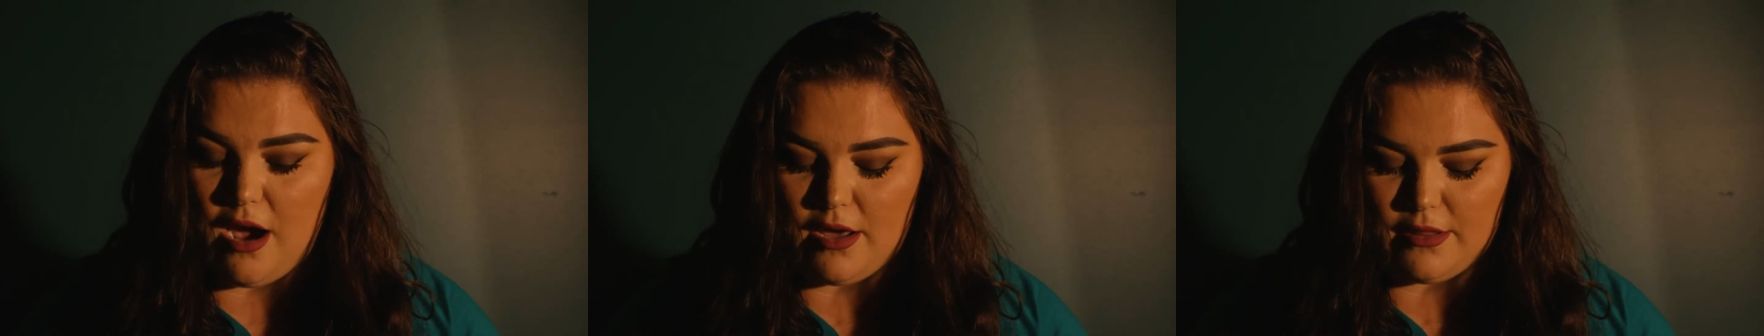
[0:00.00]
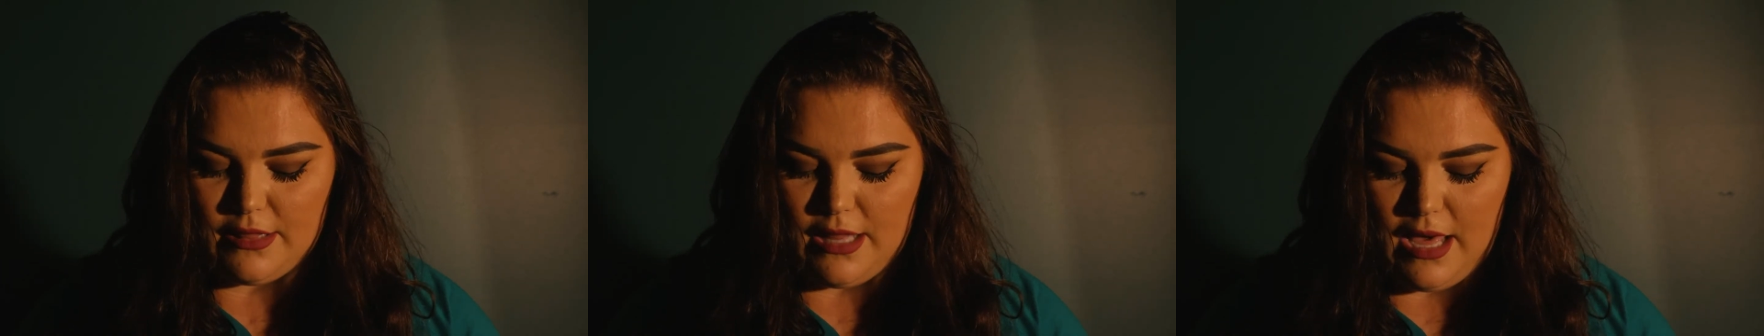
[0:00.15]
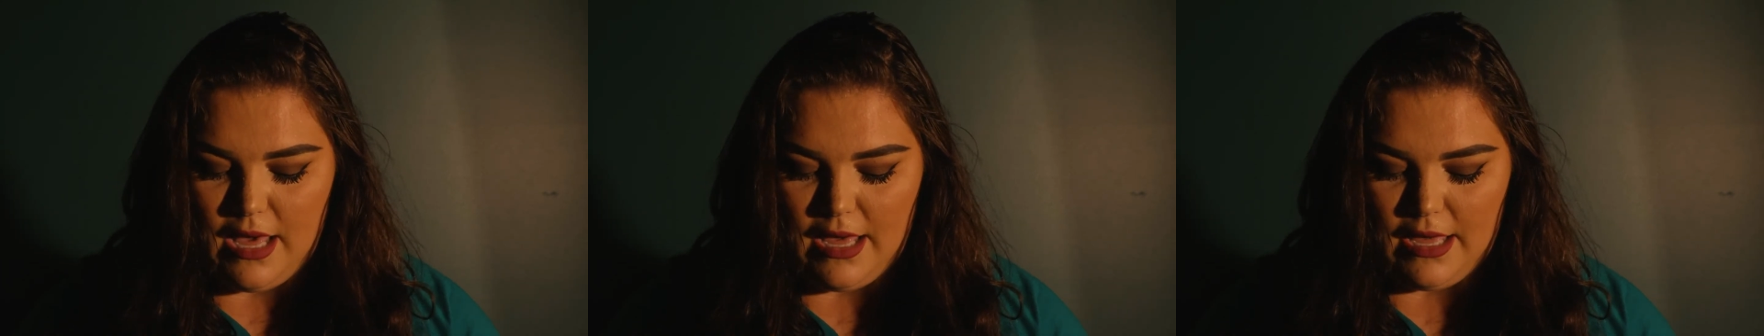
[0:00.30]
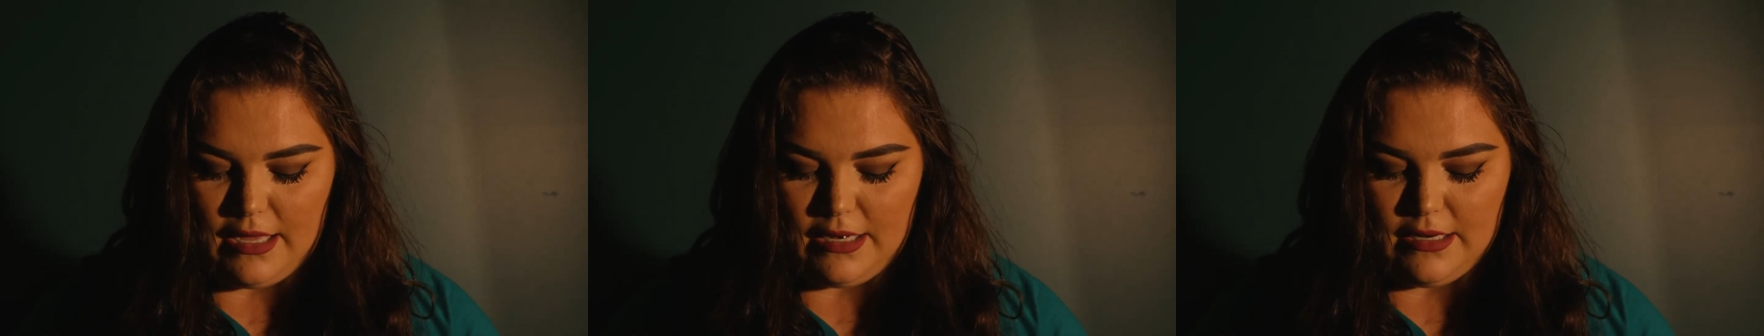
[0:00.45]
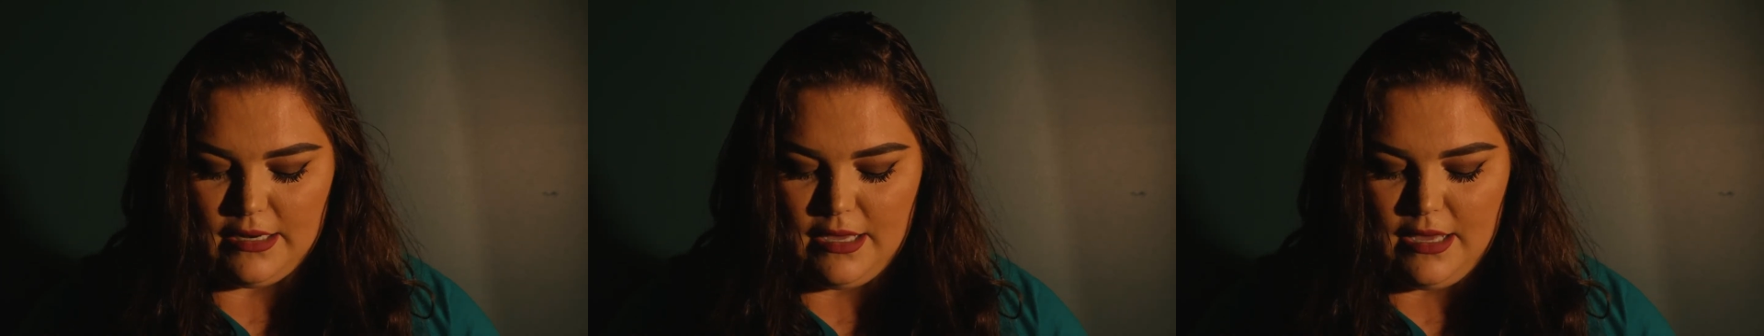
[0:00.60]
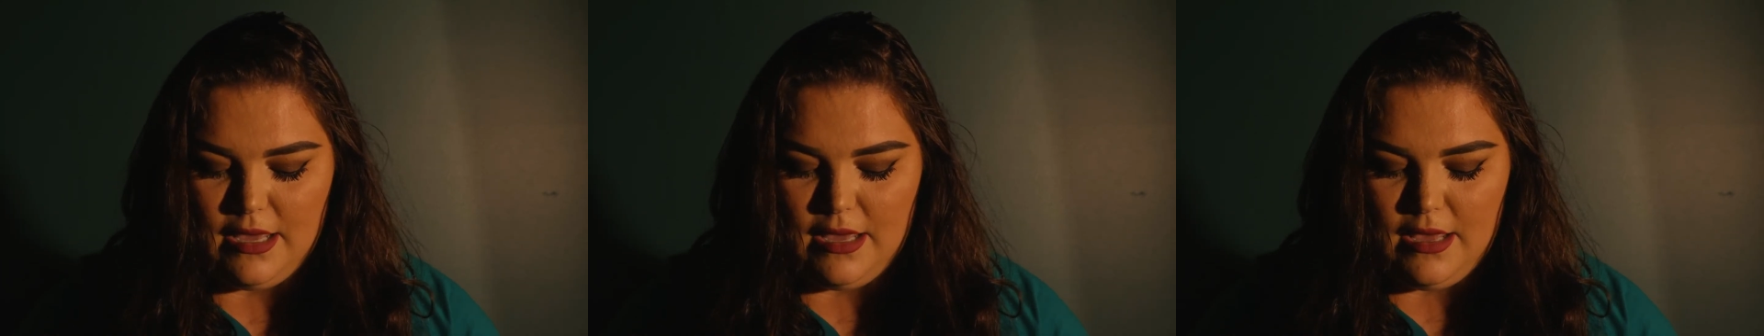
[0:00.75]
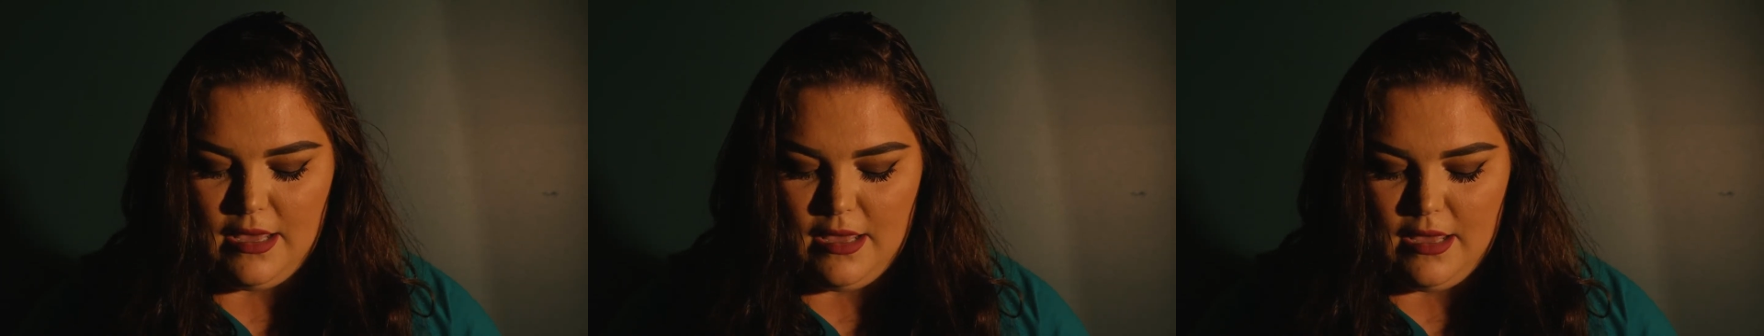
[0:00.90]
online,
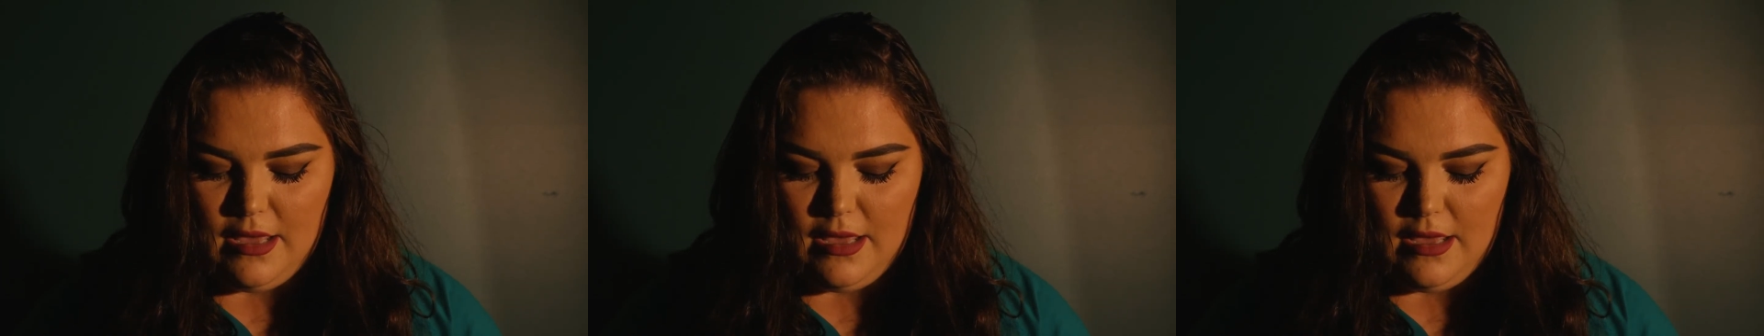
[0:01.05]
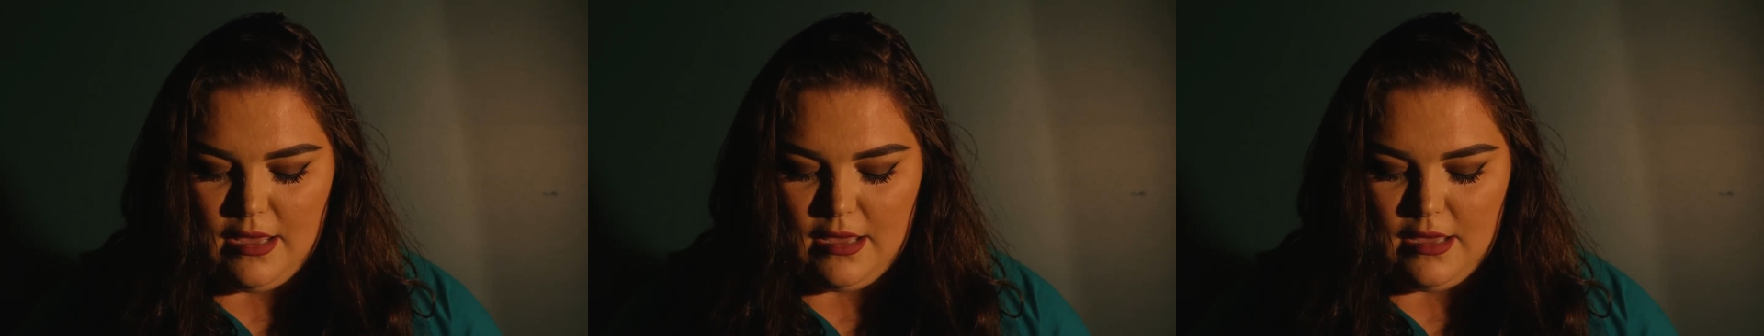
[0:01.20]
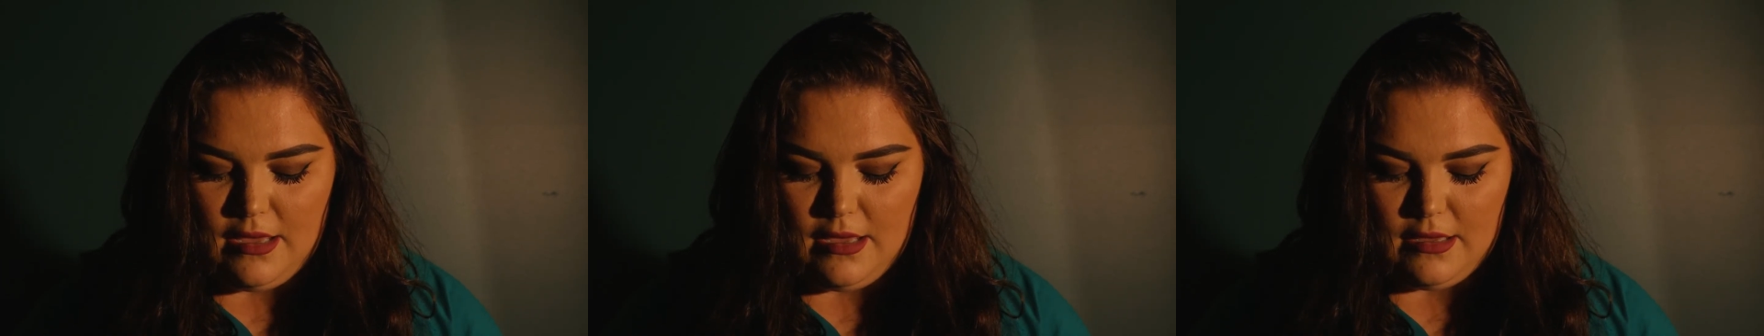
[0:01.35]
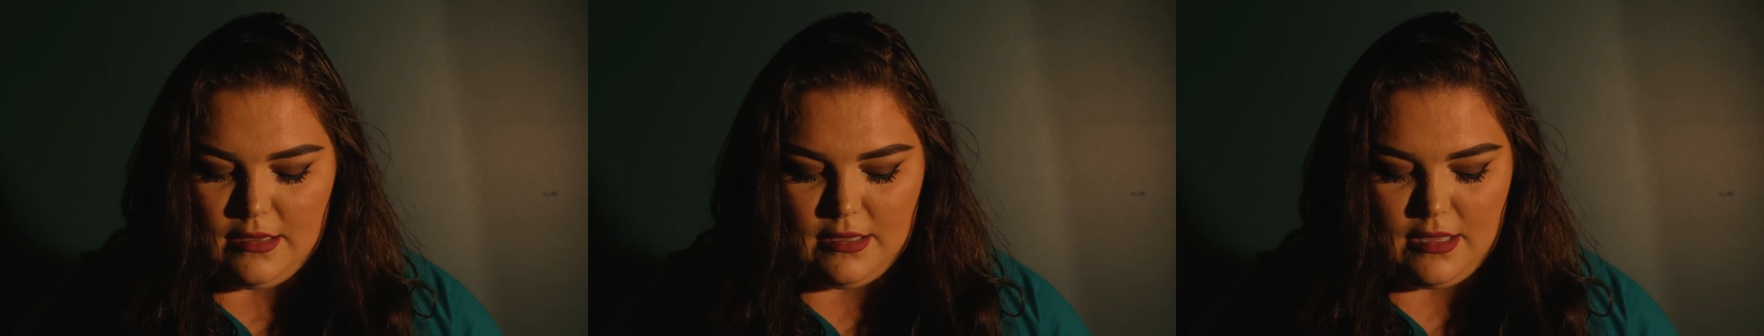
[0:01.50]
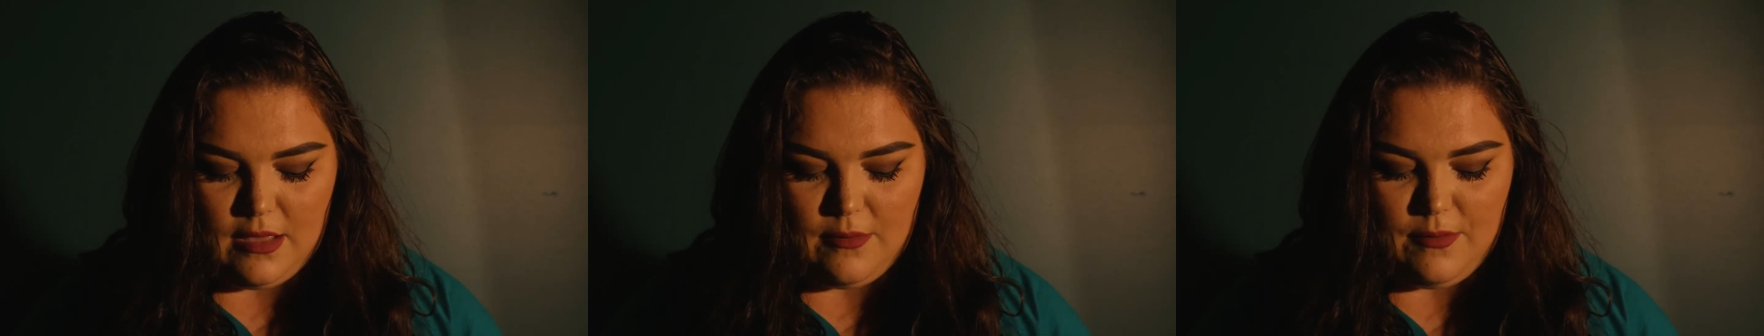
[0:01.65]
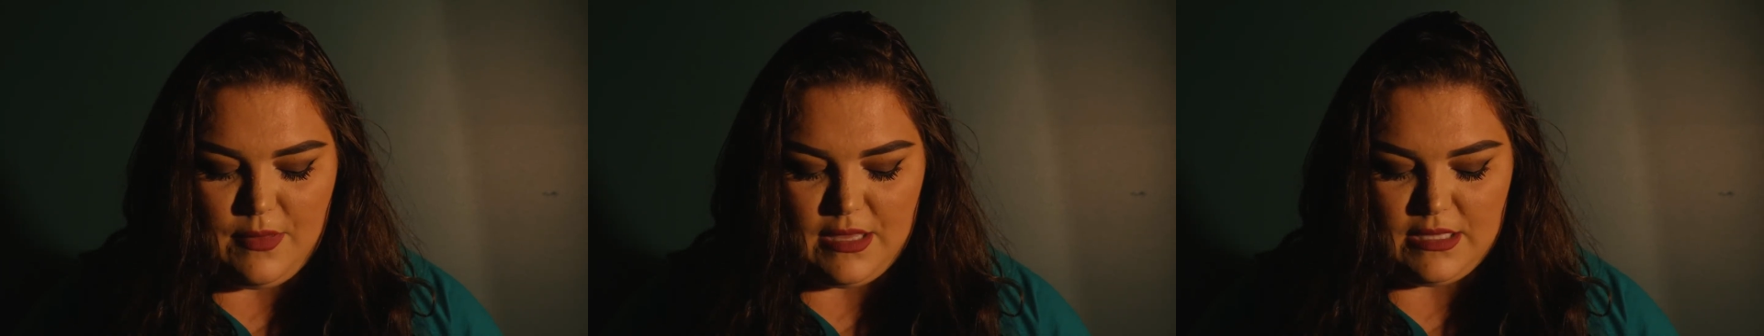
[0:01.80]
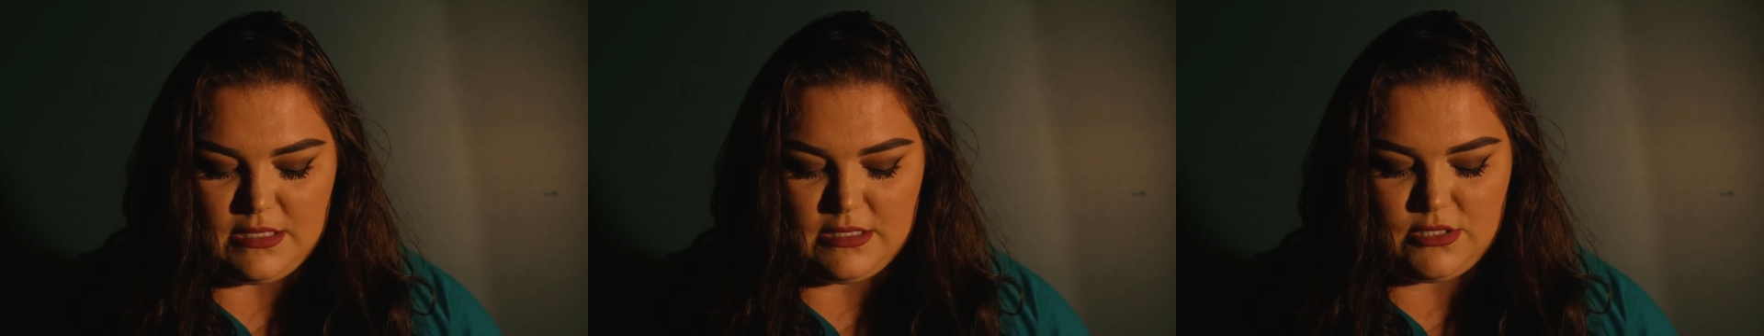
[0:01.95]
can
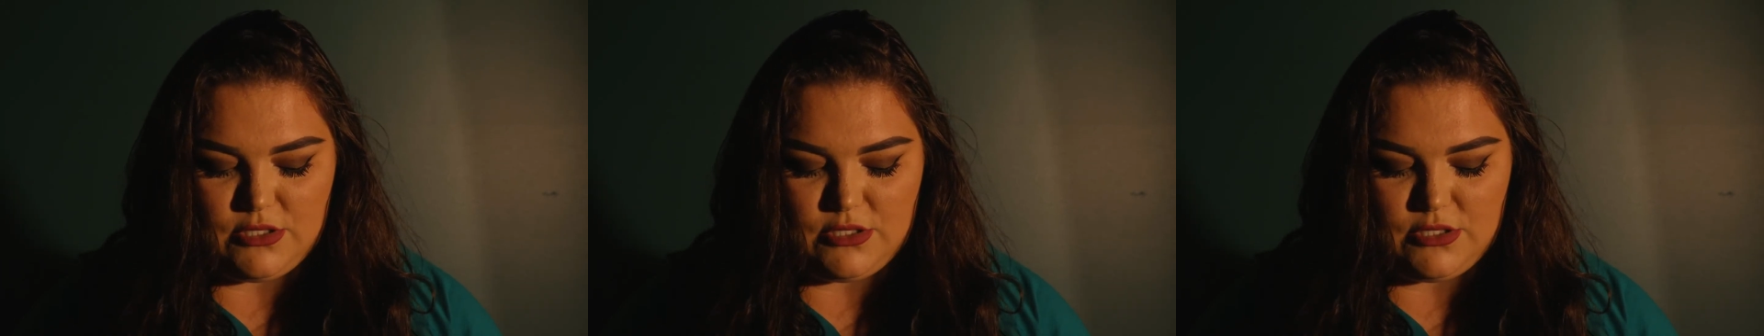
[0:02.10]
be